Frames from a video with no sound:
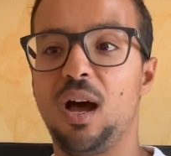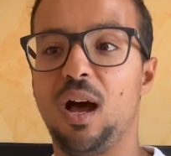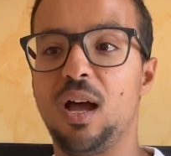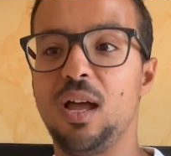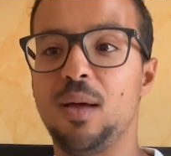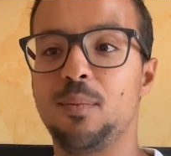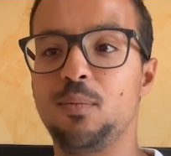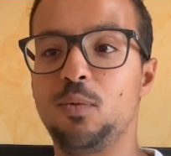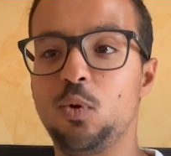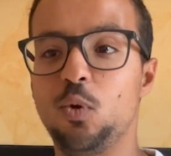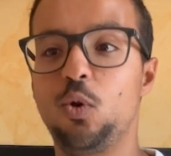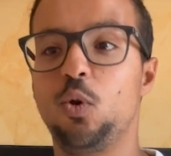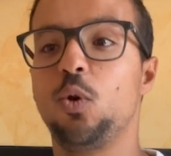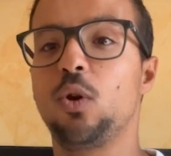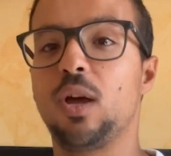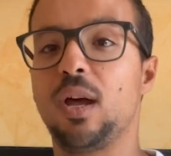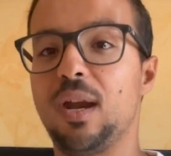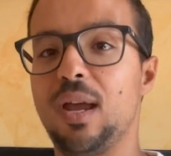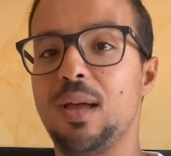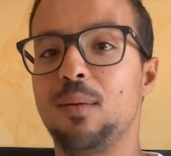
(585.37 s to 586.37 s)
I am no
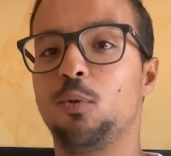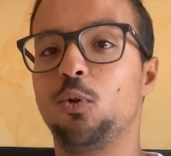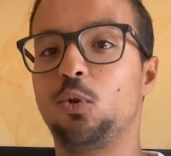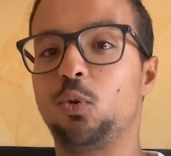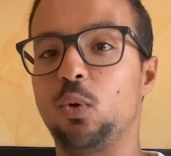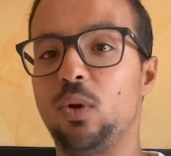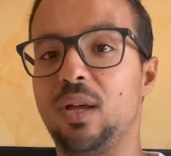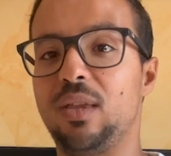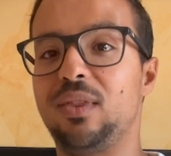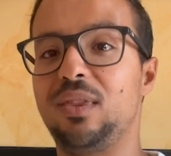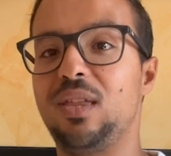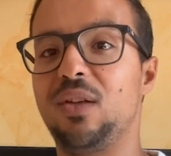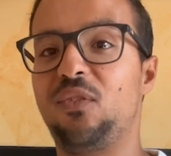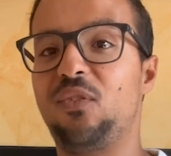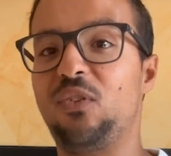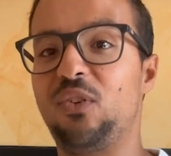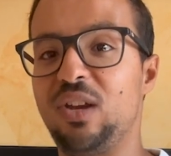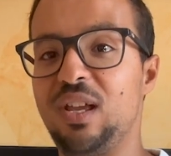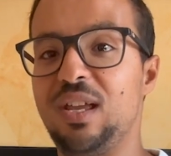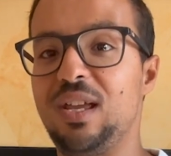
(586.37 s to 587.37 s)
longer able to get the
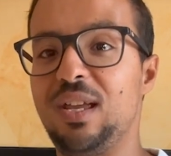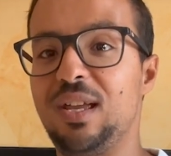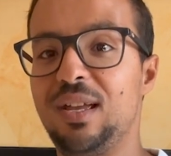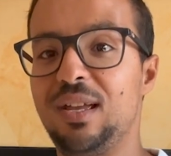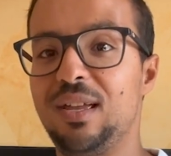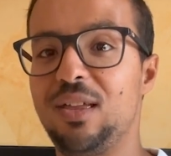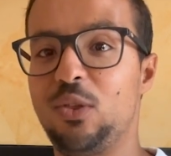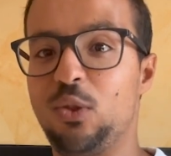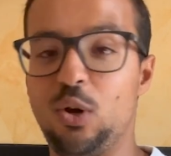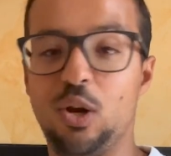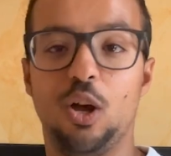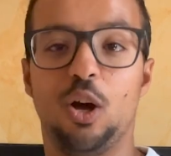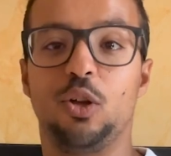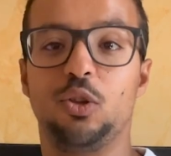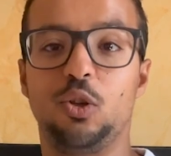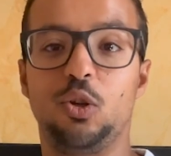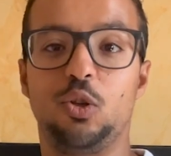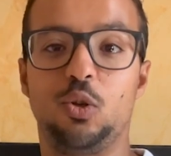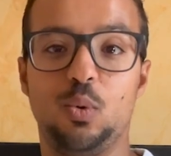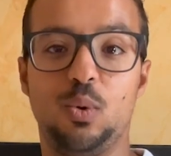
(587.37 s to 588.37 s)
free
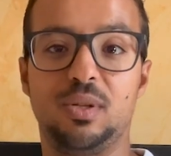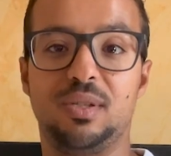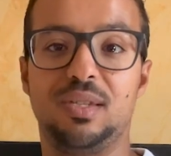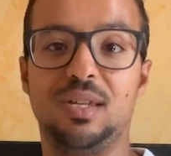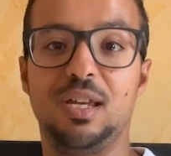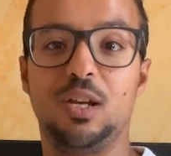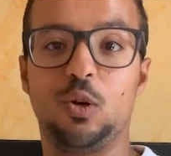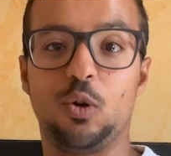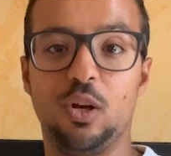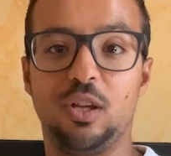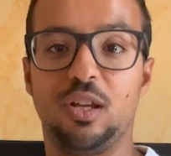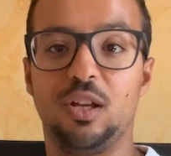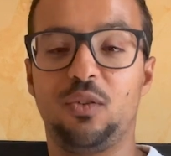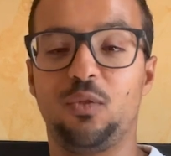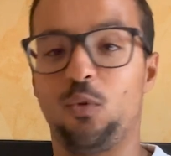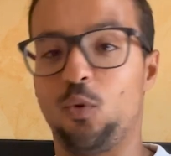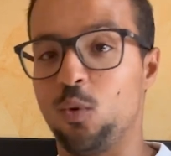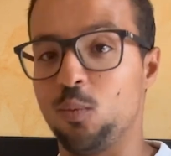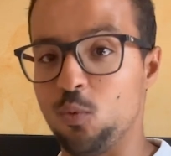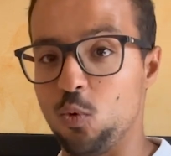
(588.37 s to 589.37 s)
300 USD credit
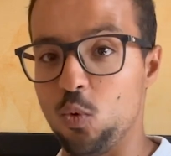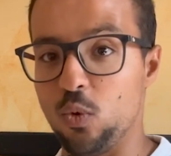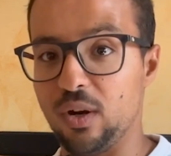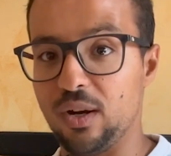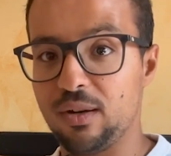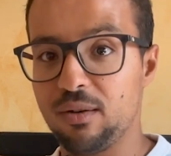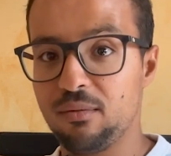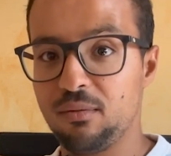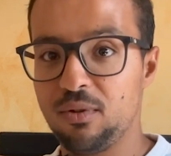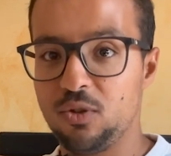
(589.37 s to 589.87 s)
from Google.